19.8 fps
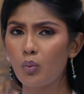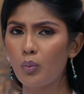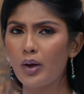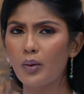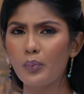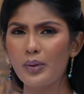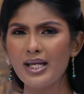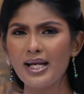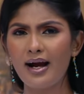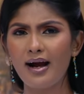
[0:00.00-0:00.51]

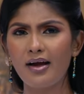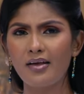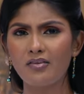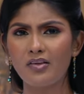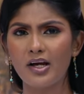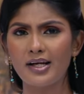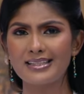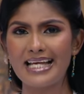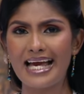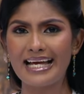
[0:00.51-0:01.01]
where we
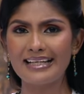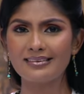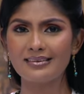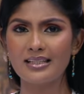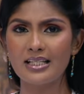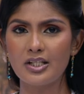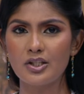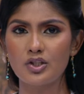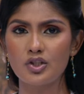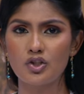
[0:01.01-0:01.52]
highlight
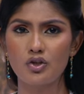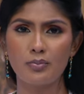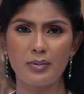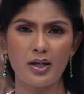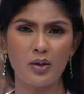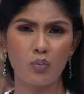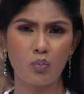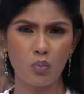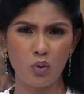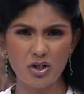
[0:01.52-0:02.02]
athletes you
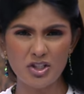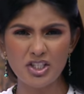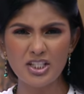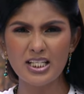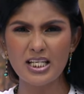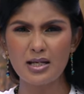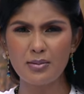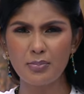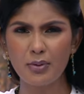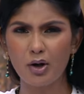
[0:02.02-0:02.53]
may want to
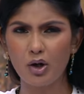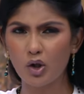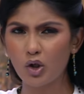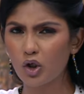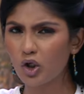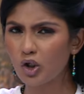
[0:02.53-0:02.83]
keep a